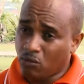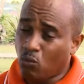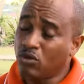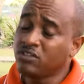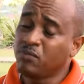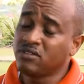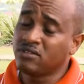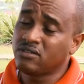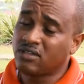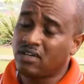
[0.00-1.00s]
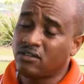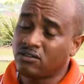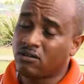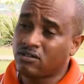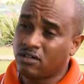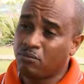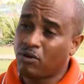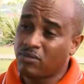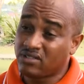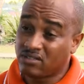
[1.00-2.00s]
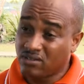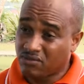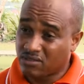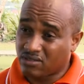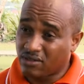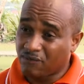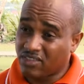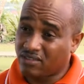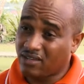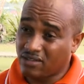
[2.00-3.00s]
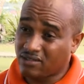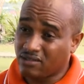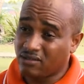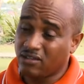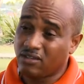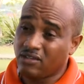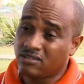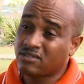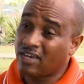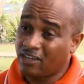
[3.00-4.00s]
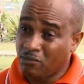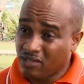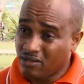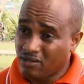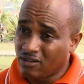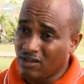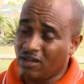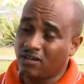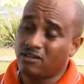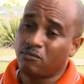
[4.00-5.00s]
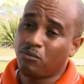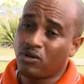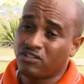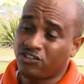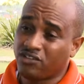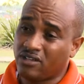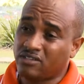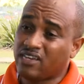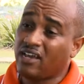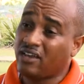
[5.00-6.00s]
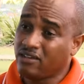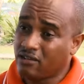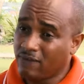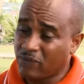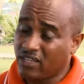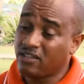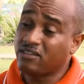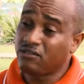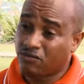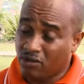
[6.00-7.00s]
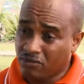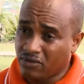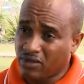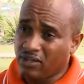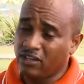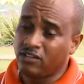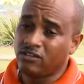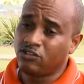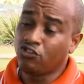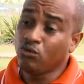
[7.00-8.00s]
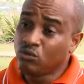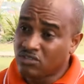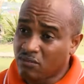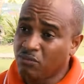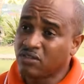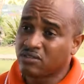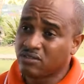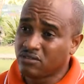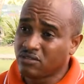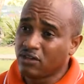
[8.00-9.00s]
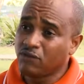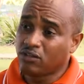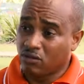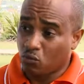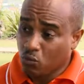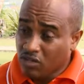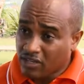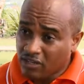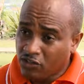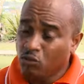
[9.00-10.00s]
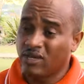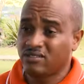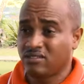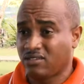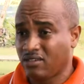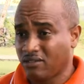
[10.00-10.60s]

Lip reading: Once persons are not under the public service, that is stymied, and politicians can get involved in choosing persons to work in the new entity.